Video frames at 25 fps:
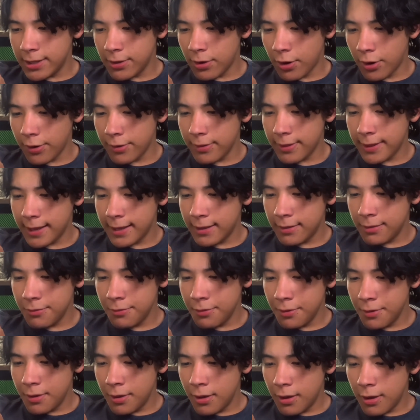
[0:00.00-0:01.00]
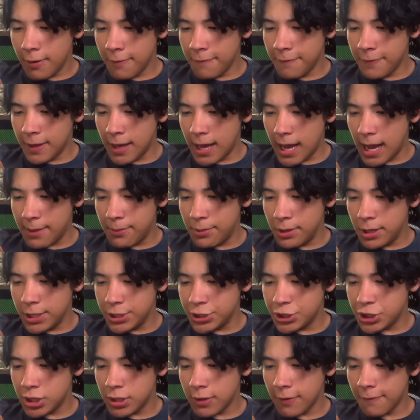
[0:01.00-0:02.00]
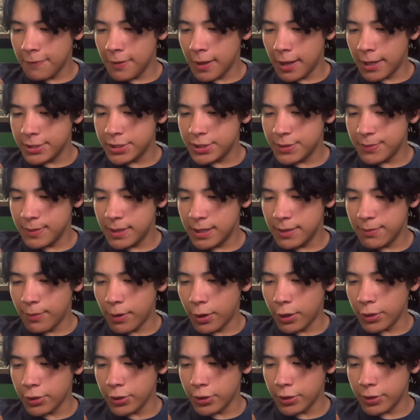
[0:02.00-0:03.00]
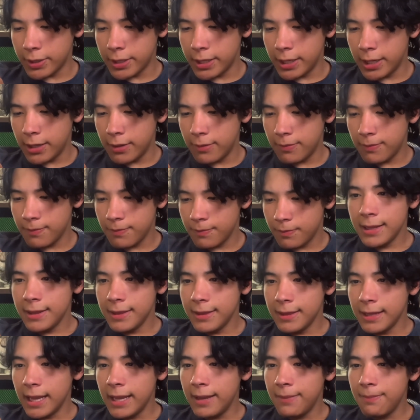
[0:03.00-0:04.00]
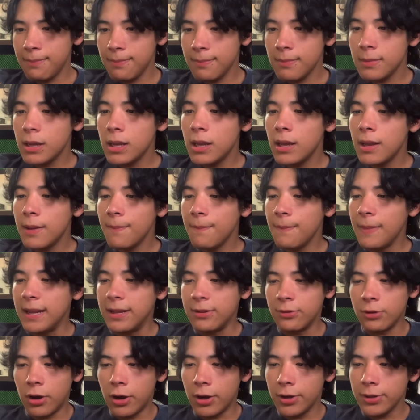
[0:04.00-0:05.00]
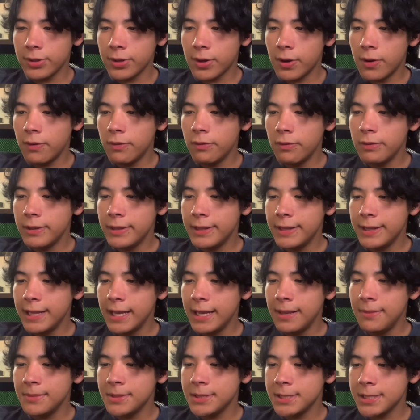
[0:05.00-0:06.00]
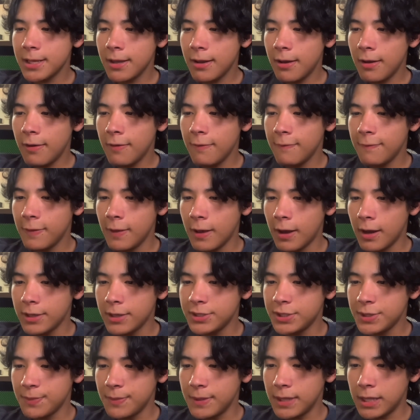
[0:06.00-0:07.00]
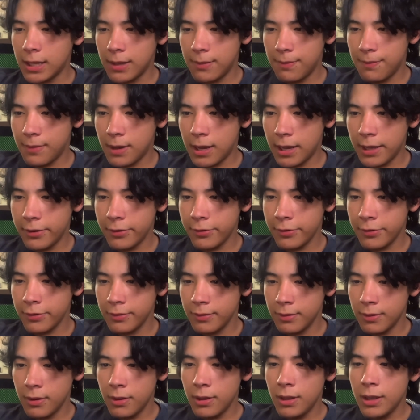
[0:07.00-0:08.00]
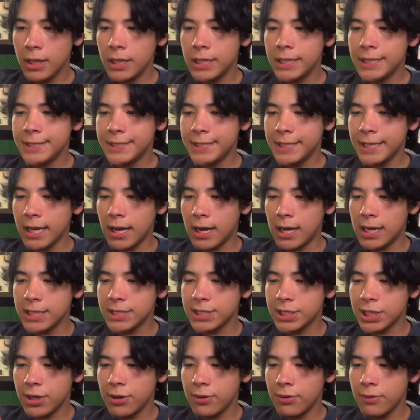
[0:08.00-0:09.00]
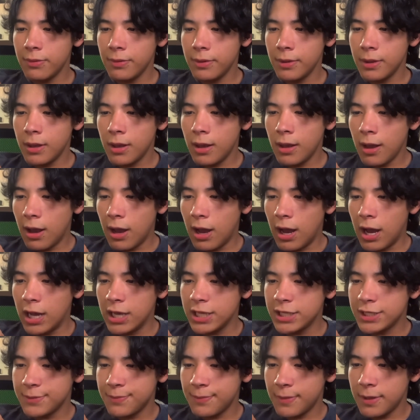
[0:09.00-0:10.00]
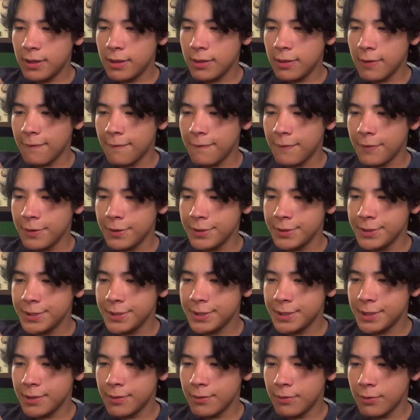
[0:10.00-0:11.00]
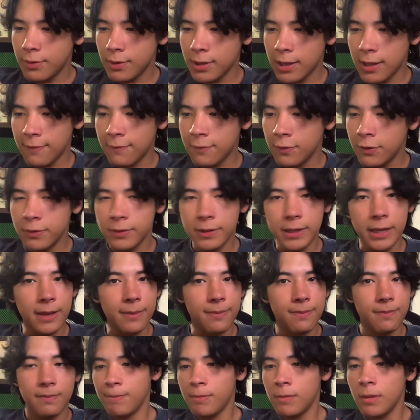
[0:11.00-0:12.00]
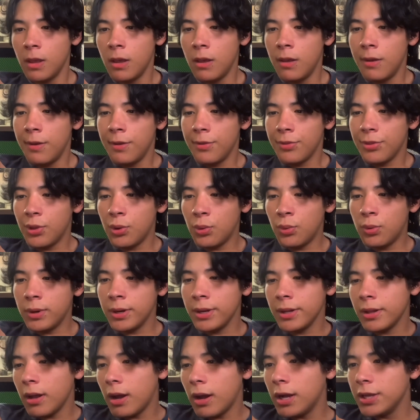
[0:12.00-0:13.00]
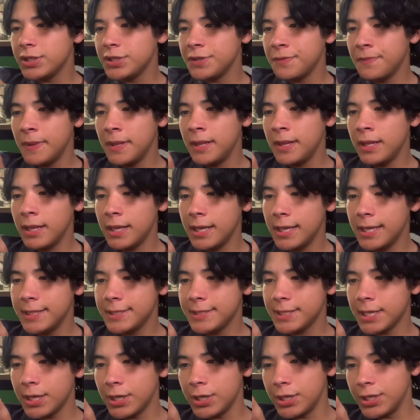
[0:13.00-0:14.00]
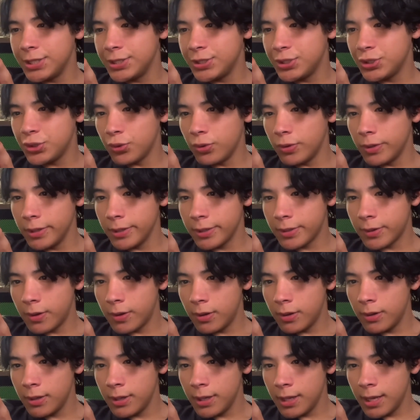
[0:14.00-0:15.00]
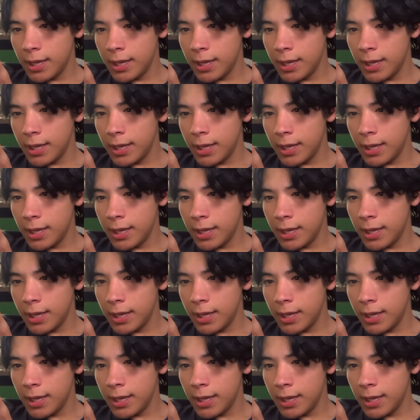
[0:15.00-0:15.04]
heartland of the abolition of the Ottoman monarchy. Name, main article, names of the Ottoman Empire. See also, Osman I, whatever name. The word Ottoman is a historical